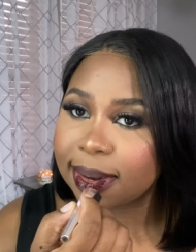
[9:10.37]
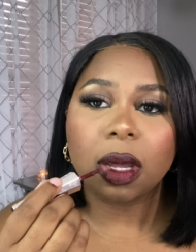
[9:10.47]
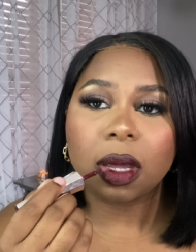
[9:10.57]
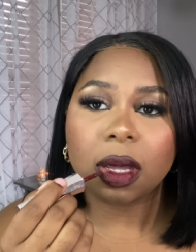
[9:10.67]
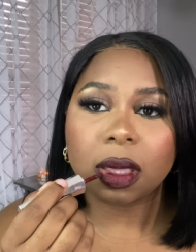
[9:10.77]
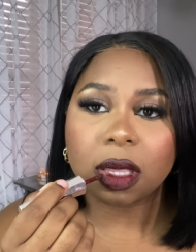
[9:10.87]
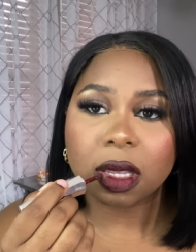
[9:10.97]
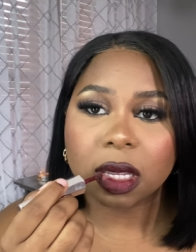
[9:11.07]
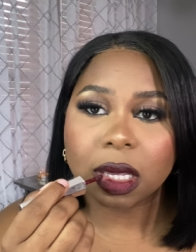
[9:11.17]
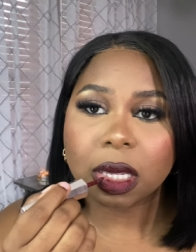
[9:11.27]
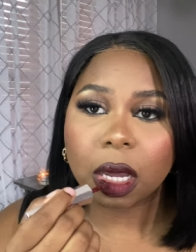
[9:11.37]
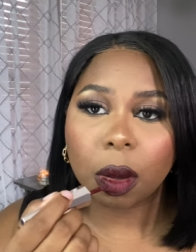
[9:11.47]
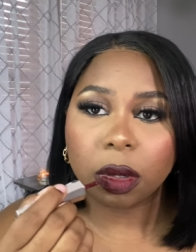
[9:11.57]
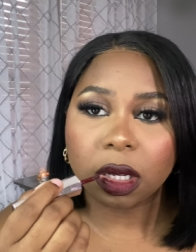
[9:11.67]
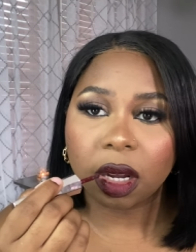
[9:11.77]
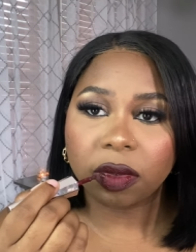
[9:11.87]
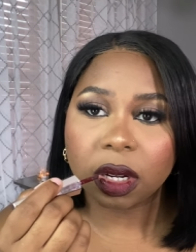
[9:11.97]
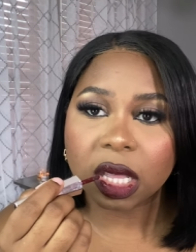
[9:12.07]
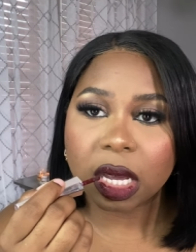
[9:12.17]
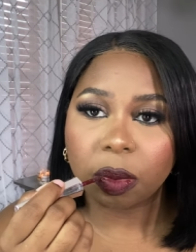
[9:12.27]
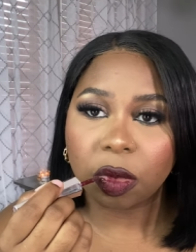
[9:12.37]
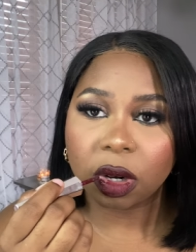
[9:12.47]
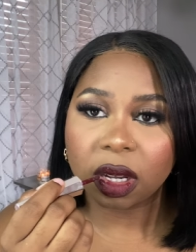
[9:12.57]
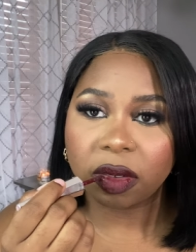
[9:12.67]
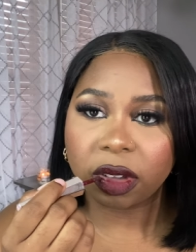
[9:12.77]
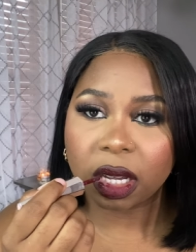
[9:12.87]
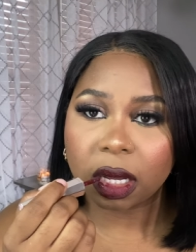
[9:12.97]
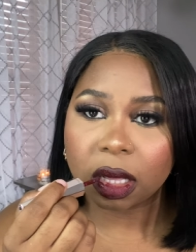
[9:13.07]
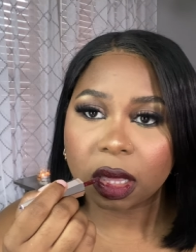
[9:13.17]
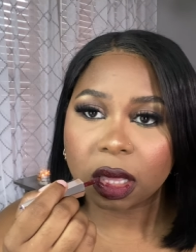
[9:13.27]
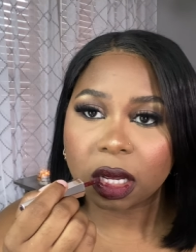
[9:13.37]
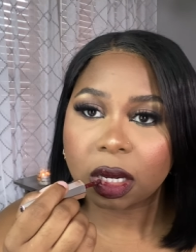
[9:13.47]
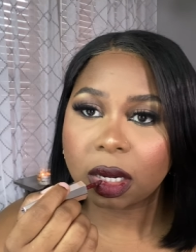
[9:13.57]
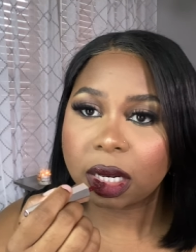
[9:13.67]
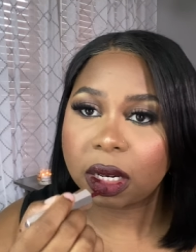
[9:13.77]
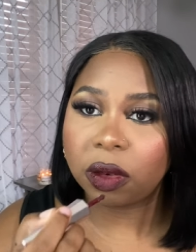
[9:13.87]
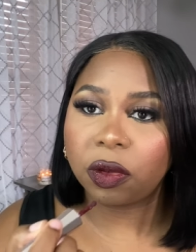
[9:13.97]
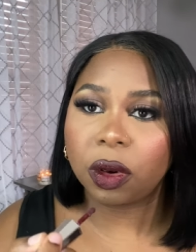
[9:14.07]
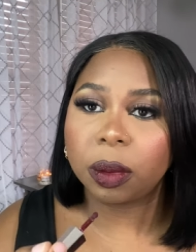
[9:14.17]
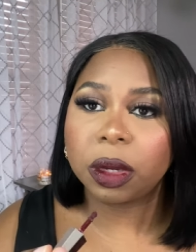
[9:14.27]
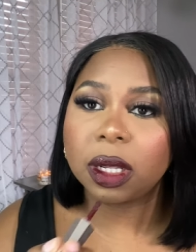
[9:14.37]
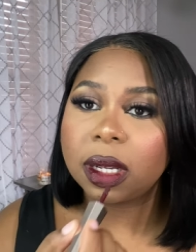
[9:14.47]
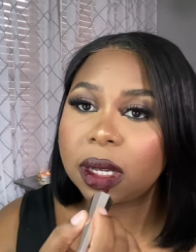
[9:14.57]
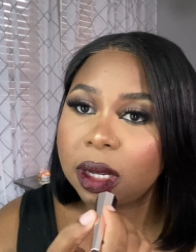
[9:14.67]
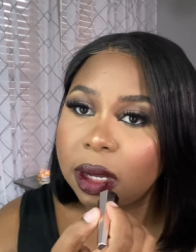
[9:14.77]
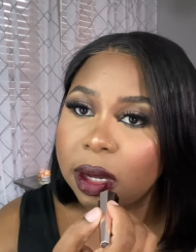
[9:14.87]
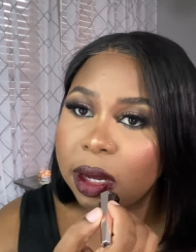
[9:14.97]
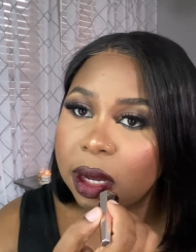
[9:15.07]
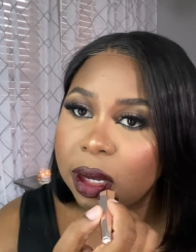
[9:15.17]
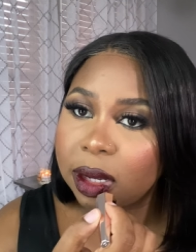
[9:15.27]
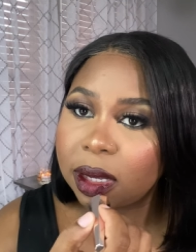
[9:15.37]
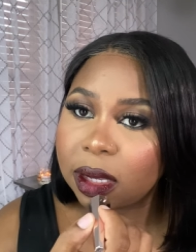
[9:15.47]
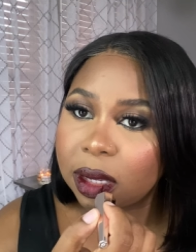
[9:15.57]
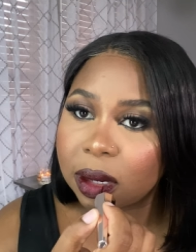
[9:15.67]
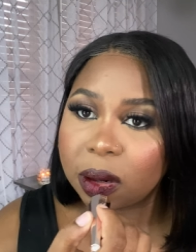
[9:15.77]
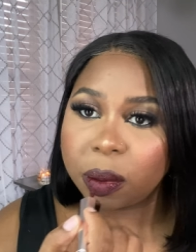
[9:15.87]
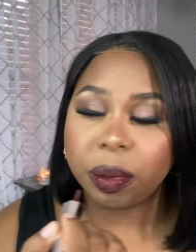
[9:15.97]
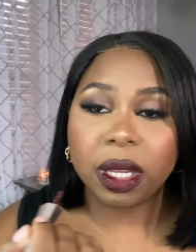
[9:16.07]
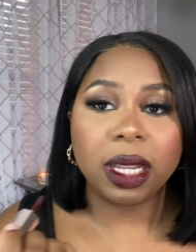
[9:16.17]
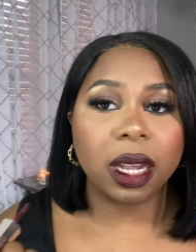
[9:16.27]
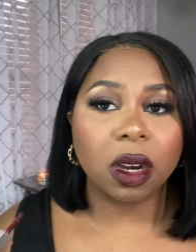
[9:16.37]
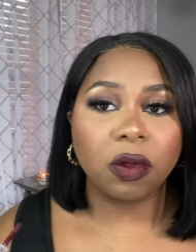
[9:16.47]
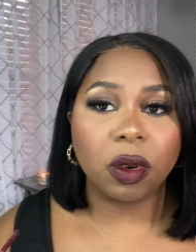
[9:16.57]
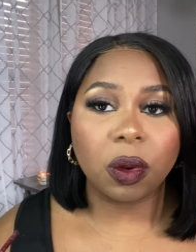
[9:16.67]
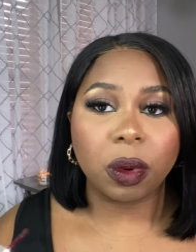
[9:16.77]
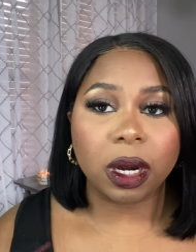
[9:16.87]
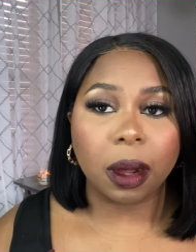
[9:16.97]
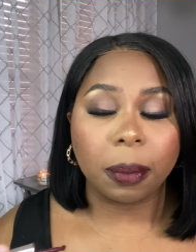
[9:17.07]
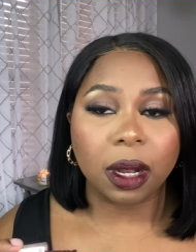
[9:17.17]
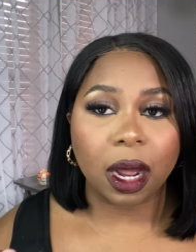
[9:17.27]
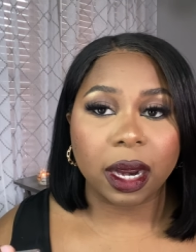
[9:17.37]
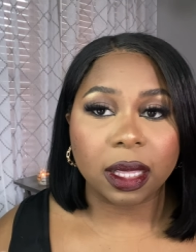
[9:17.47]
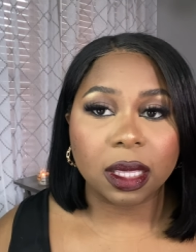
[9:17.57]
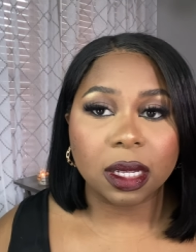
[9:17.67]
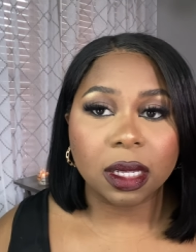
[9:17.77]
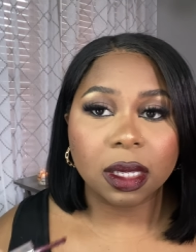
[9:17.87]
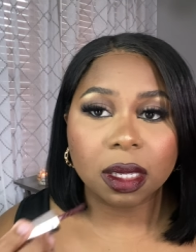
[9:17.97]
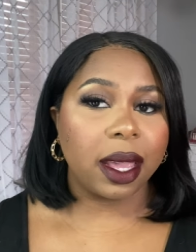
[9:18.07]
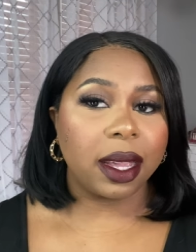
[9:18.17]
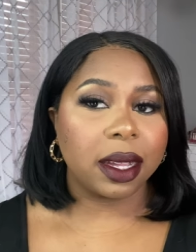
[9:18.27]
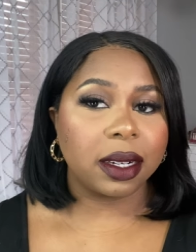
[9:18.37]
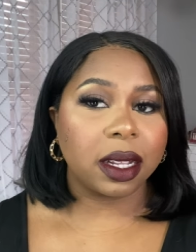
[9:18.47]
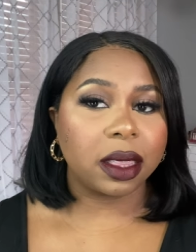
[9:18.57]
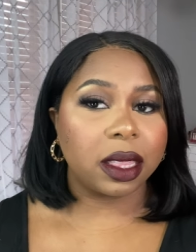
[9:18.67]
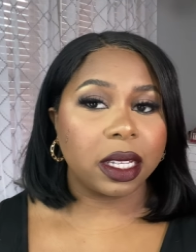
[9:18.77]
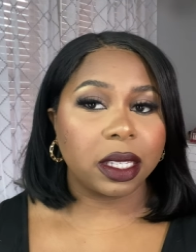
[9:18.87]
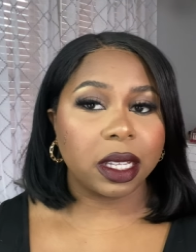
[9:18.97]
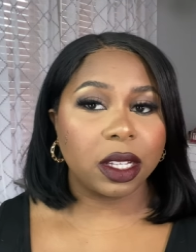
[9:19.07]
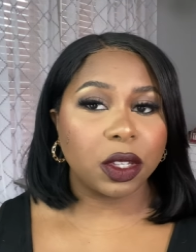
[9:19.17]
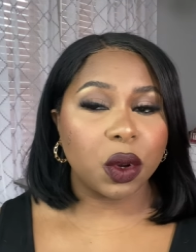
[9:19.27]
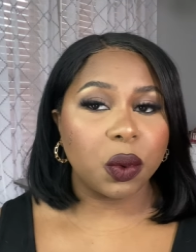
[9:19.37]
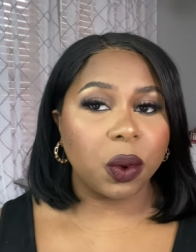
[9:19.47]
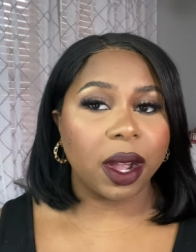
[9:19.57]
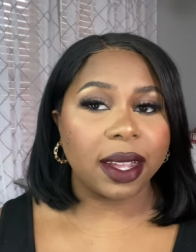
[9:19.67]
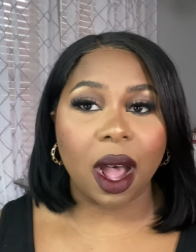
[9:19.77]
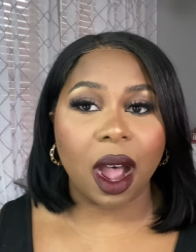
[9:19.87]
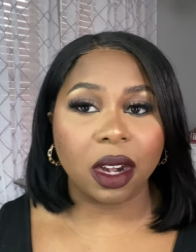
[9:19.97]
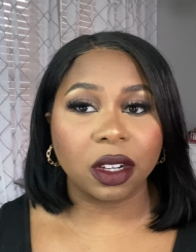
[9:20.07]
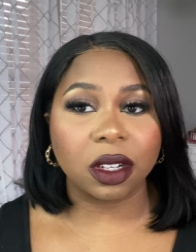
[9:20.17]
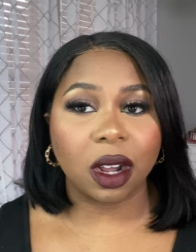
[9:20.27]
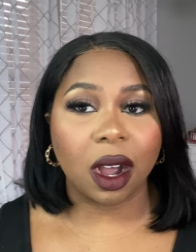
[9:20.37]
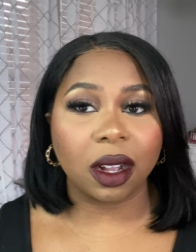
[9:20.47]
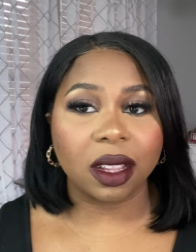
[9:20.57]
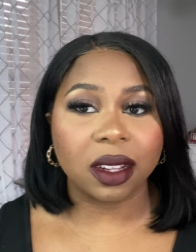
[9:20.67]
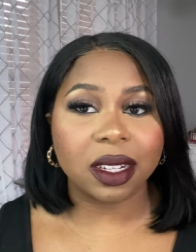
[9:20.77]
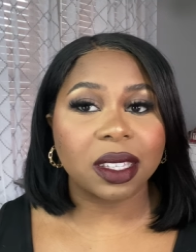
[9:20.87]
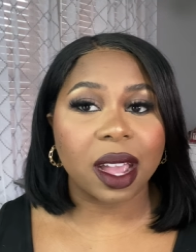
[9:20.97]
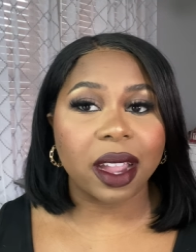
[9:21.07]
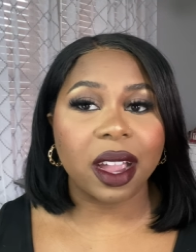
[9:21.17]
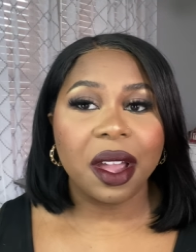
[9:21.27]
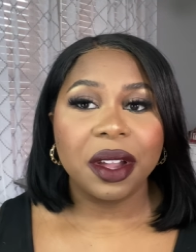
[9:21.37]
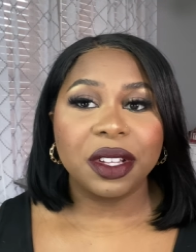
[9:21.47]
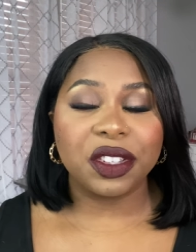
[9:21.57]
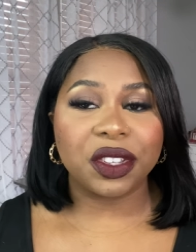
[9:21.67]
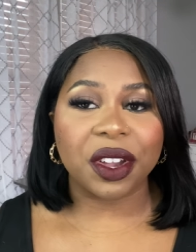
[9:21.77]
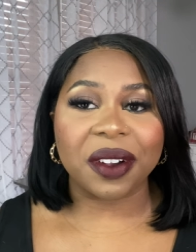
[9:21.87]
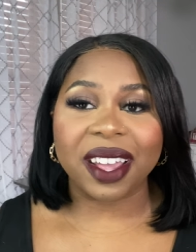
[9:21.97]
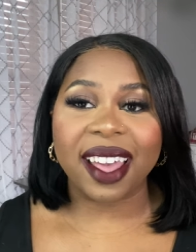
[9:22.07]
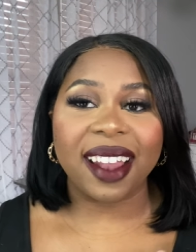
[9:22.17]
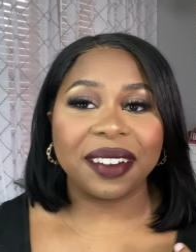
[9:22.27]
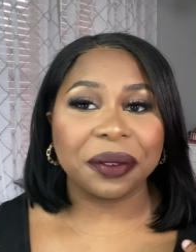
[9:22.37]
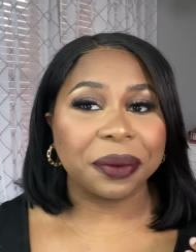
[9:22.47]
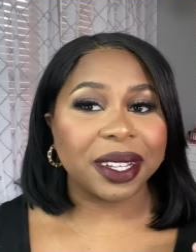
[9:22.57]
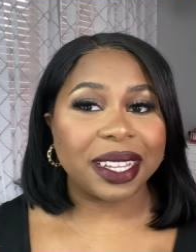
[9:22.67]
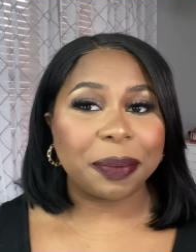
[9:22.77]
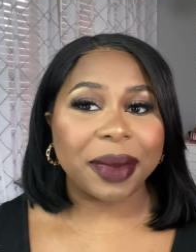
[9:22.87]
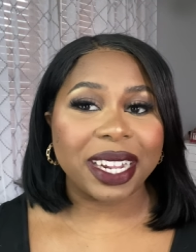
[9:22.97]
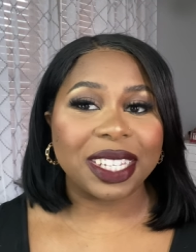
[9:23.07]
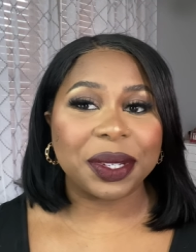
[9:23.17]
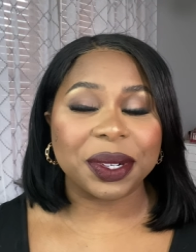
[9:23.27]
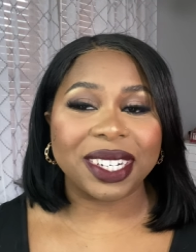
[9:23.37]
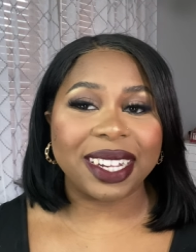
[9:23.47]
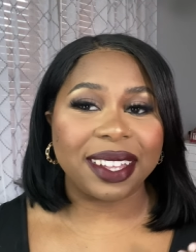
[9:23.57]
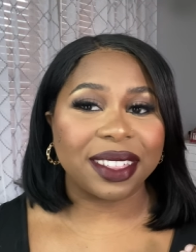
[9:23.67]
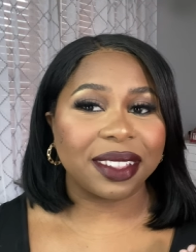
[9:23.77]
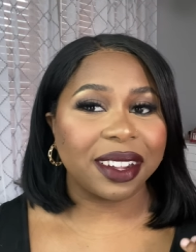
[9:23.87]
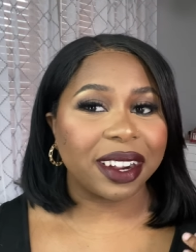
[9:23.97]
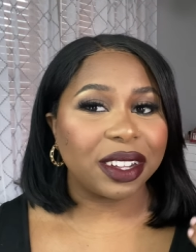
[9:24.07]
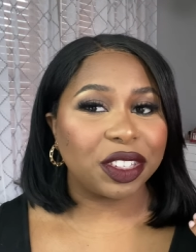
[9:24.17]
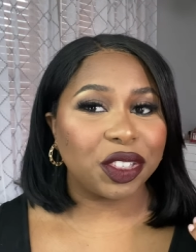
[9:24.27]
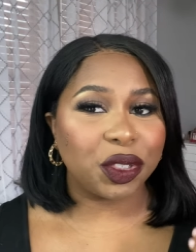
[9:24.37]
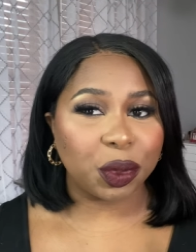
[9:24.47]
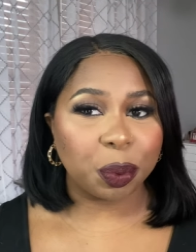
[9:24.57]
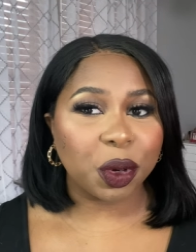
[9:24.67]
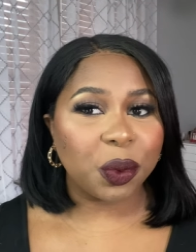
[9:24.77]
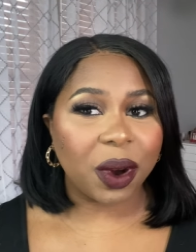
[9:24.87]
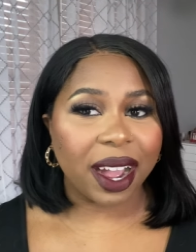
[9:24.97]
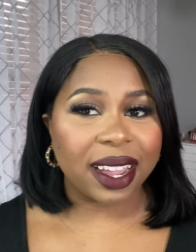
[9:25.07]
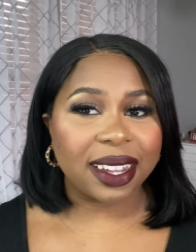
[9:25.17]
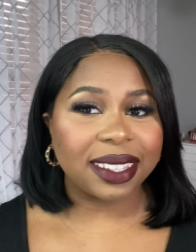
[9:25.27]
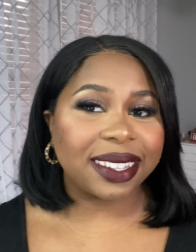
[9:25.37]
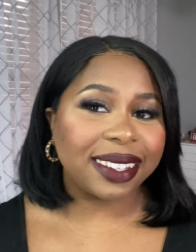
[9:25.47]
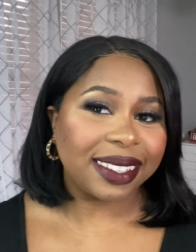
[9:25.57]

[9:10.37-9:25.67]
And this is definitely more of a liquid formula. So be careful when applying this. And this is what Underdog looks like. So it really makes your teeth look super white.